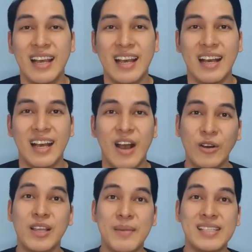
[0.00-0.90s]
Ako
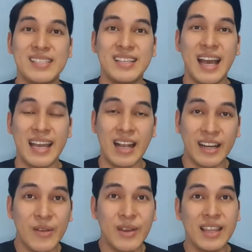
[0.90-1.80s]
naman, I
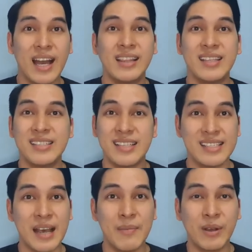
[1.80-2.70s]
agree with that, and
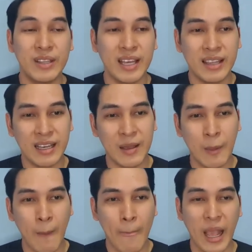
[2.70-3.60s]
sinasabi ko din na
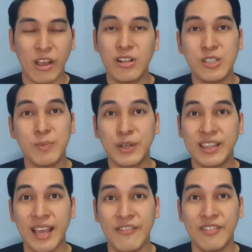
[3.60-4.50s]
I also put
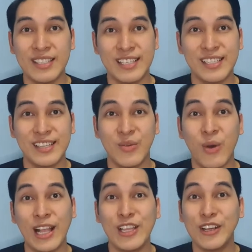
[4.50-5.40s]
emphasis, and
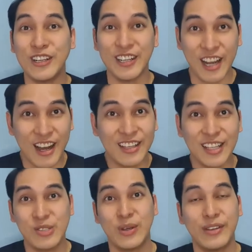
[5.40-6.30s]
while you're young,
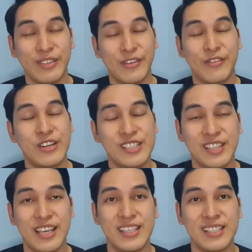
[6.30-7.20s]
that's one of the first
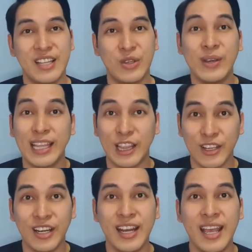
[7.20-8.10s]
things that you can
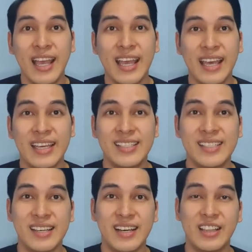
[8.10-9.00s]
learn is
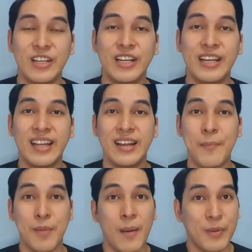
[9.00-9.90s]
learning the
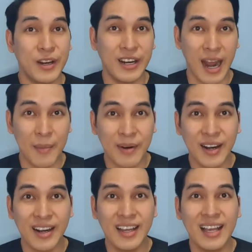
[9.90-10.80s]
proper
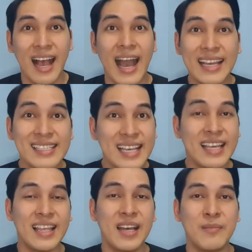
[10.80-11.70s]
grammar. I say
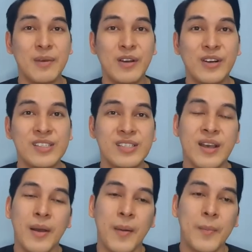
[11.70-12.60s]
that because
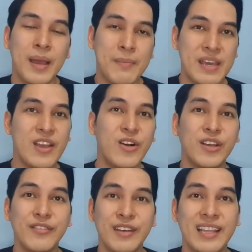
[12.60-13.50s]
by being
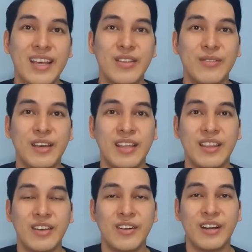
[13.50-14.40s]
confident with
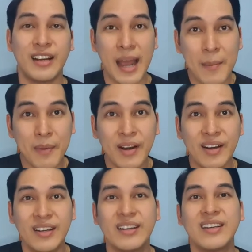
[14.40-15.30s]
your grammar,
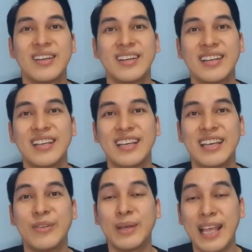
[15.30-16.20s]

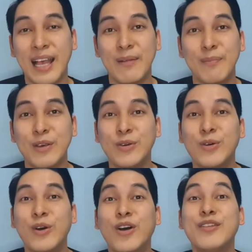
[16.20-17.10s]
it will help you
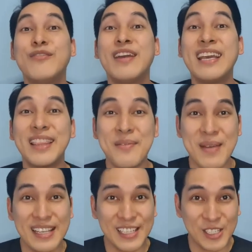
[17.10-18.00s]
convey the
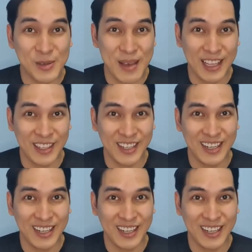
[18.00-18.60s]
message better.